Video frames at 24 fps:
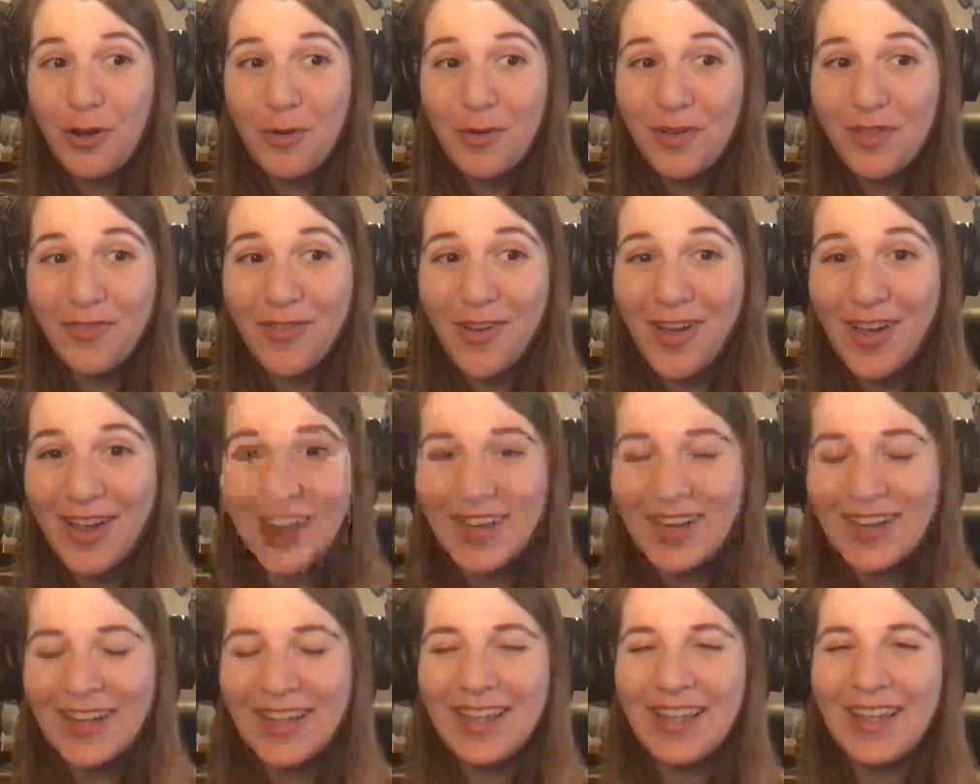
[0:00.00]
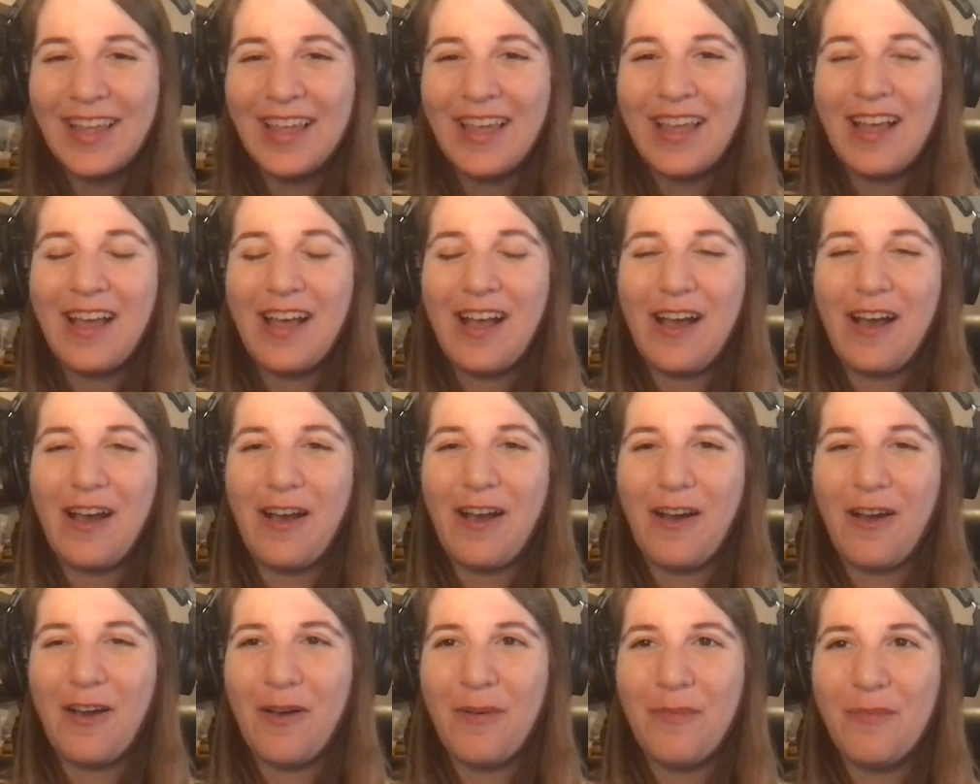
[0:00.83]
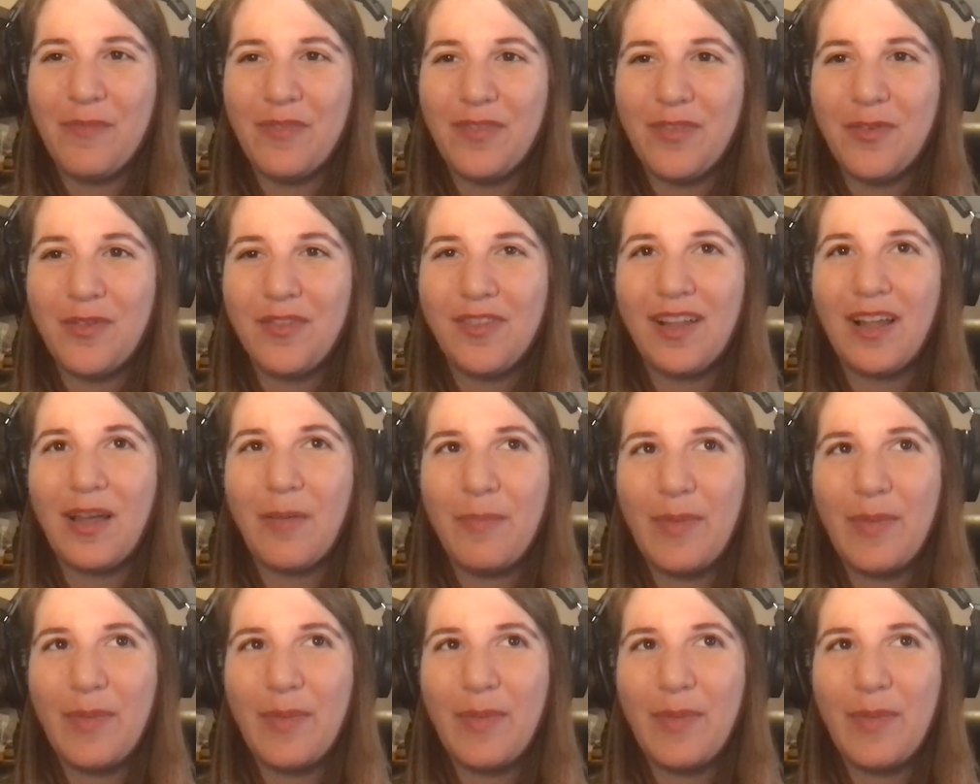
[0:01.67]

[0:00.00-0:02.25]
it's fine. So it's like a